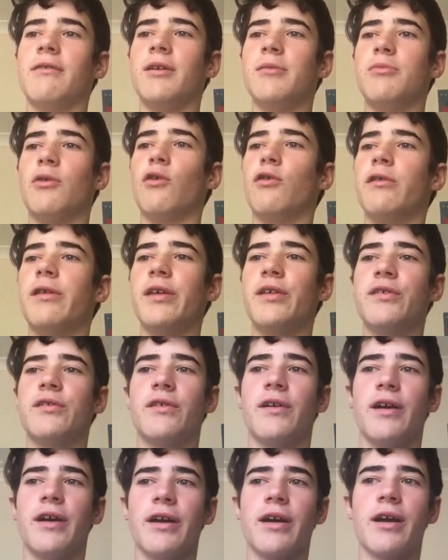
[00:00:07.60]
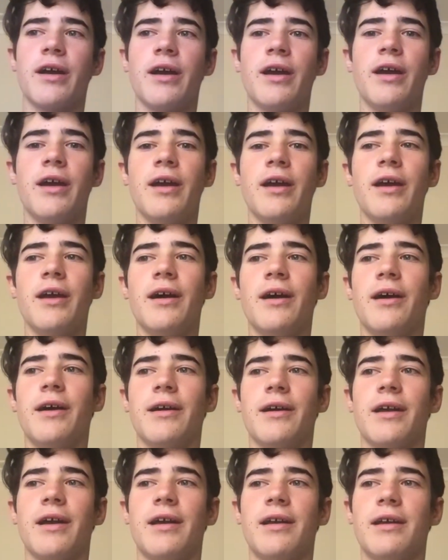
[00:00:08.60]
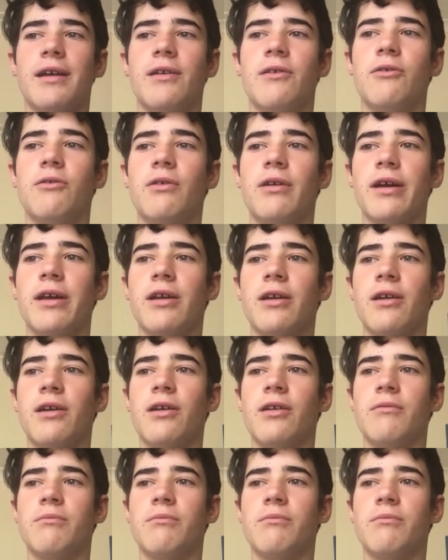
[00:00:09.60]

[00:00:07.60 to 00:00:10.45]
liberal diss track. Okay, all I can